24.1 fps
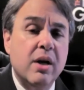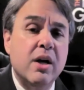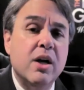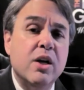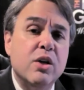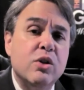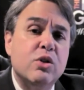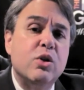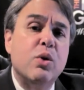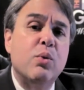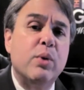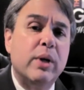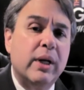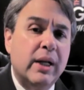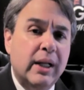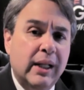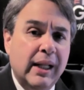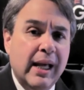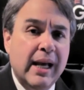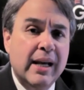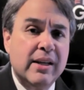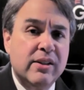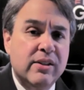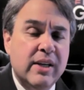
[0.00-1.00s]
So in
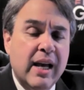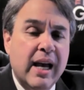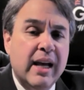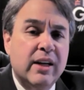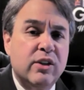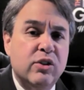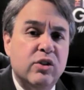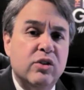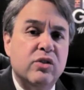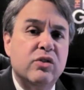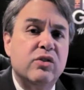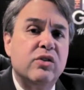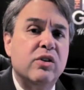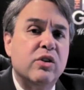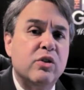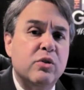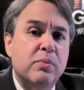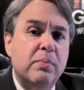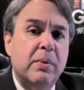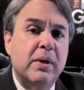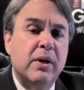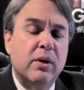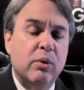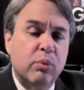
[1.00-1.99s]
class actions, there's
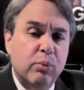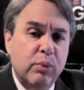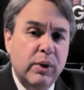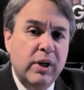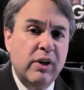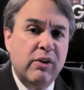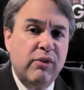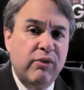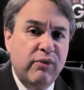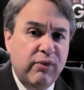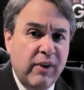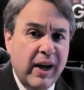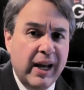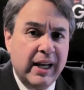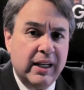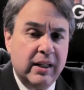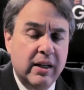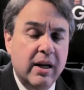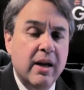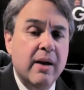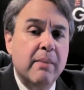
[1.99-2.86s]
been a real fight